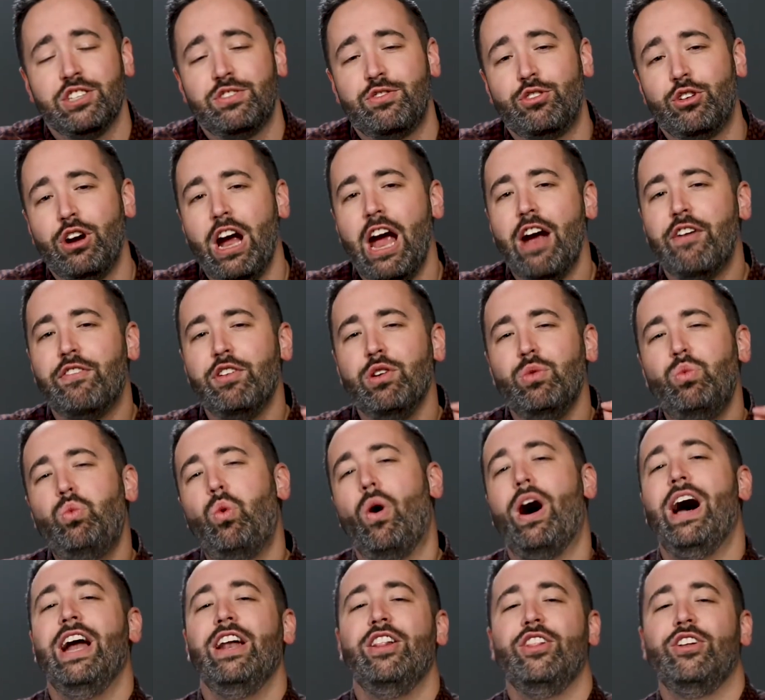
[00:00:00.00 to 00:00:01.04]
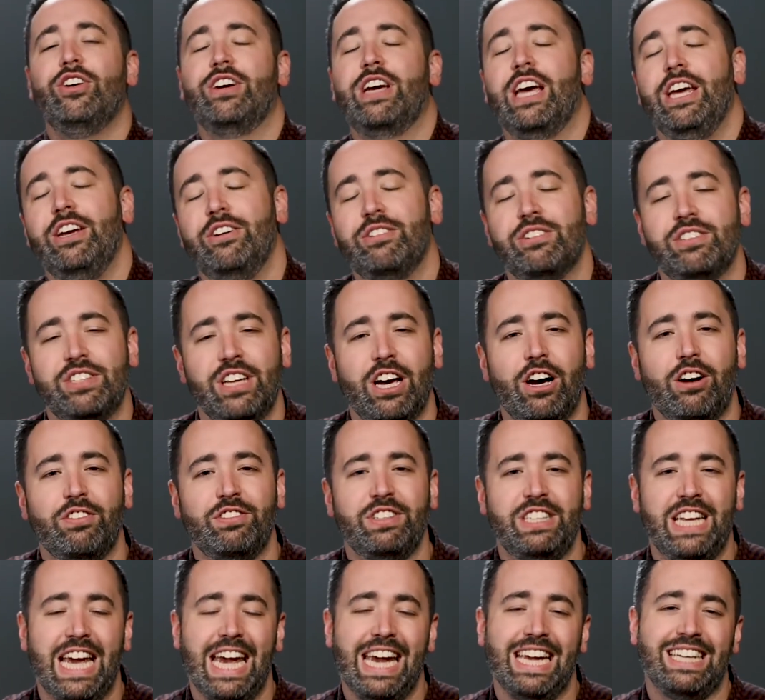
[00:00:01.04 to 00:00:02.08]
for every 1 look at yourself,
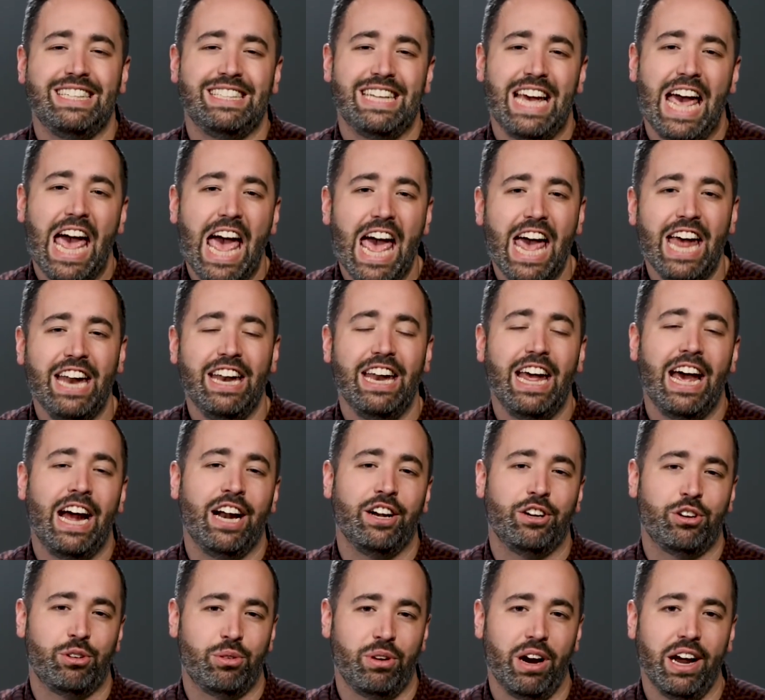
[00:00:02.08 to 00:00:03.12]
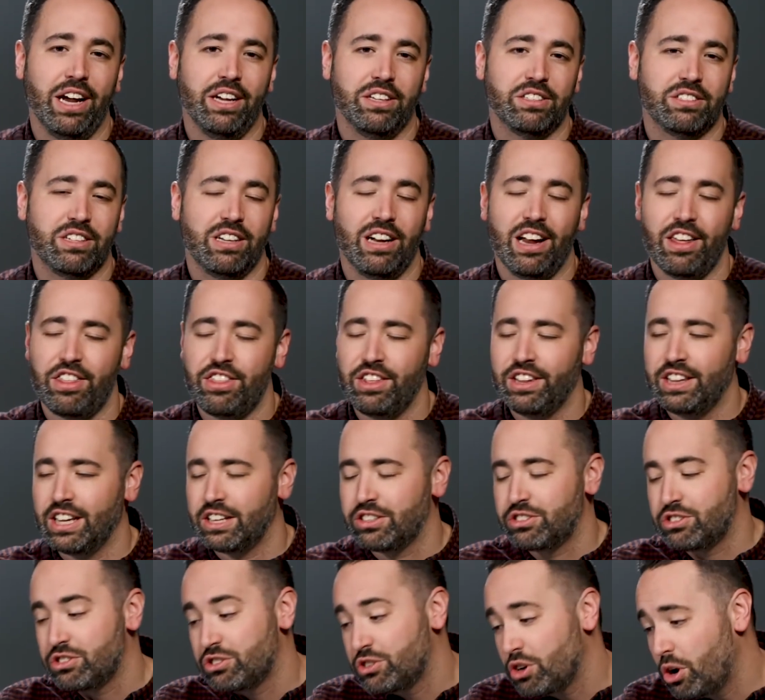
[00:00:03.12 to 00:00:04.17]
take 10 at Christ. And I think
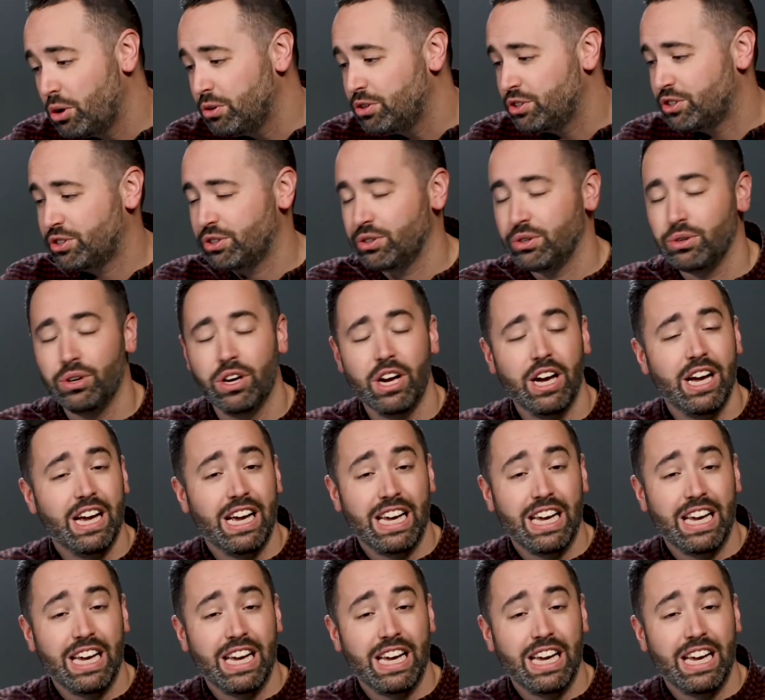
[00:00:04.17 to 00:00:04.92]
that's so true.